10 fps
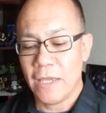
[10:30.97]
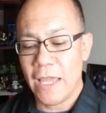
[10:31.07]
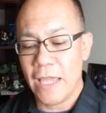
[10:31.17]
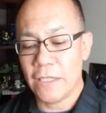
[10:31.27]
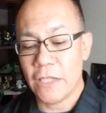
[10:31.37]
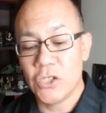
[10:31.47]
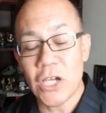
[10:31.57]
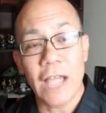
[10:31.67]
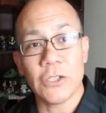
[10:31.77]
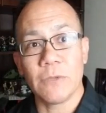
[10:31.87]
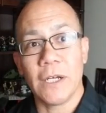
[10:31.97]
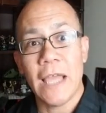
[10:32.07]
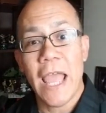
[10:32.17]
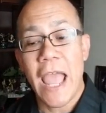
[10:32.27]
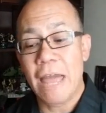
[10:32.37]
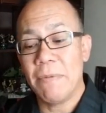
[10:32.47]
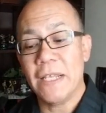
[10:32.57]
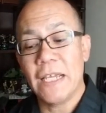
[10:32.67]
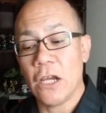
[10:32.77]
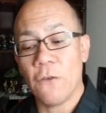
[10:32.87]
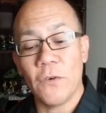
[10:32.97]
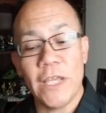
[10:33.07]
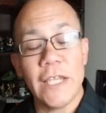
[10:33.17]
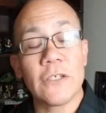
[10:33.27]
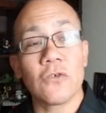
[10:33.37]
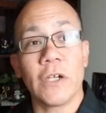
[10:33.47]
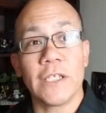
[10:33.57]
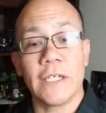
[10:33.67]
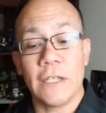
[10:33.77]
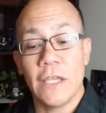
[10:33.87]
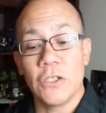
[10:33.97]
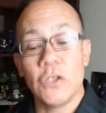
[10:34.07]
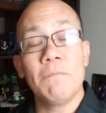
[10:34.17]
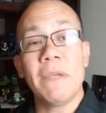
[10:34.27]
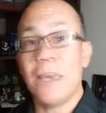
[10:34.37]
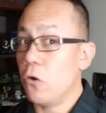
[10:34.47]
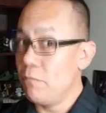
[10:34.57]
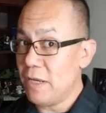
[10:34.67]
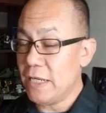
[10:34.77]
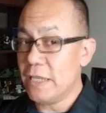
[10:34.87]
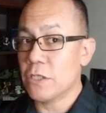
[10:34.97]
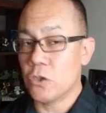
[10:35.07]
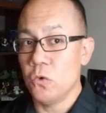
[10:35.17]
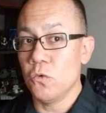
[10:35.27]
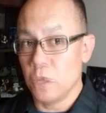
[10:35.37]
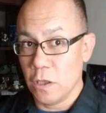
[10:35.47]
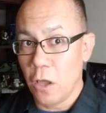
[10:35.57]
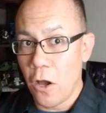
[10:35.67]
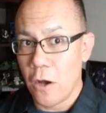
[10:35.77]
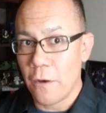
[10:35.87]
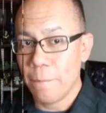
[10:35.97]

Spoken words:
And Joshua had been carefully instructed to be obedient to the law.